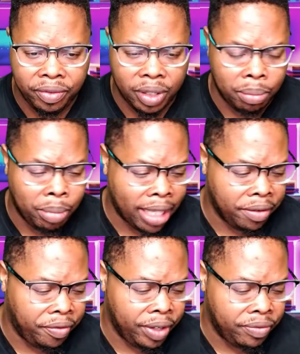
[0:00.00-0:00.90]
by the
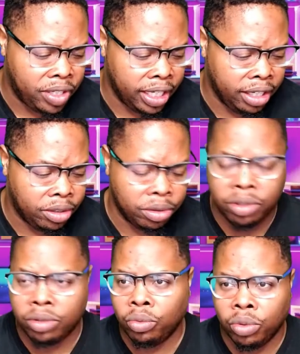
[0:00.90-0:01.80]
15th or
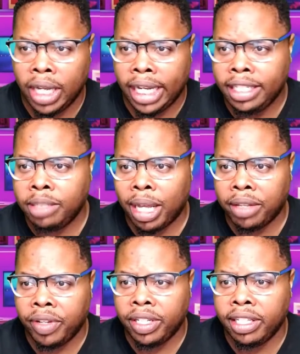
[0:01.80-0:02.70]
the at least by the
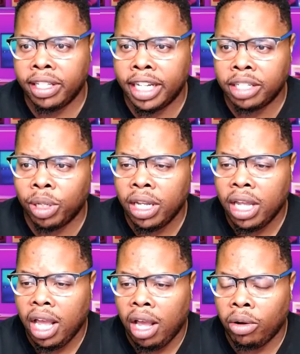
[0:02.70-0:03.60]
15th of next month.
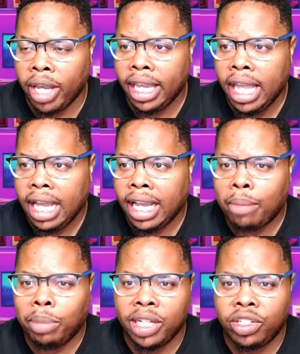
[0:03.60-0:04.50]
Okay.
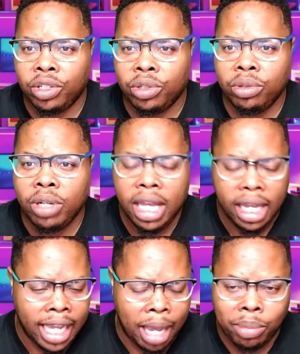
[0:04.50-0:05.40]
God bless you.
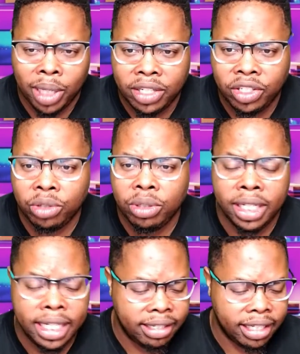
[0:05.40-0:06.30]
God bless you.
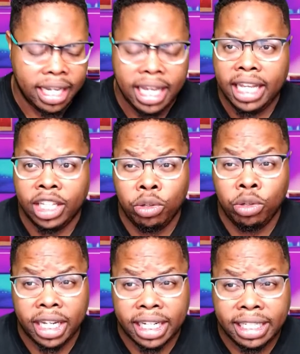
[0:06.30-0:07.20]
Listen, you
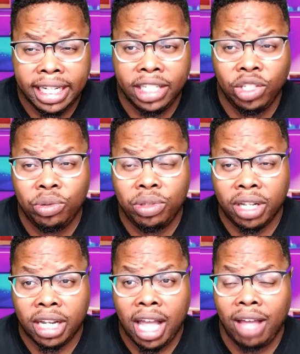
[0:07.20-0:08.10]
can continue the
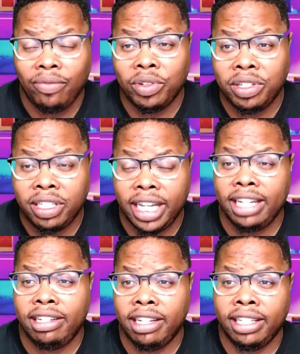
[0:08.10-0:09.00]

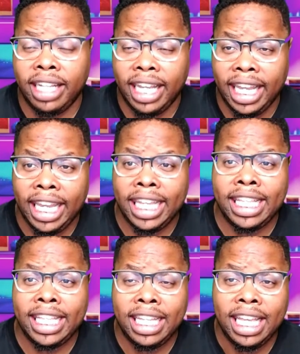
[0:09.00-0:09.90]
conversation
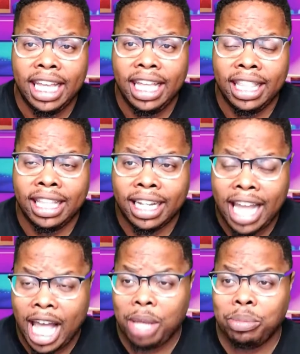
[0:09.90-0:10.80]
in the
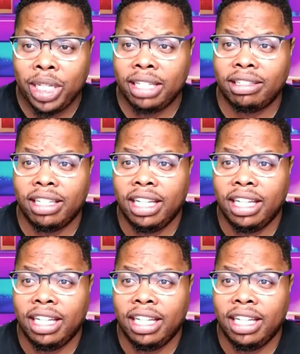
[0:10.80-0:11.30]
comments